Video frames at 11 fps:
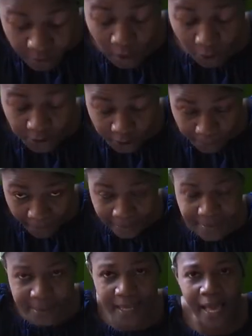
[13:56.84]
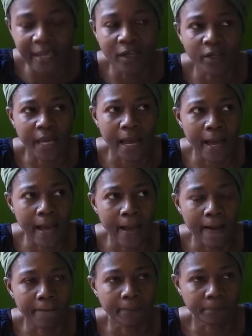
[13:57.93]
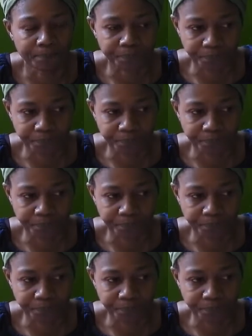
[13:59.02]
nourishment, a lot of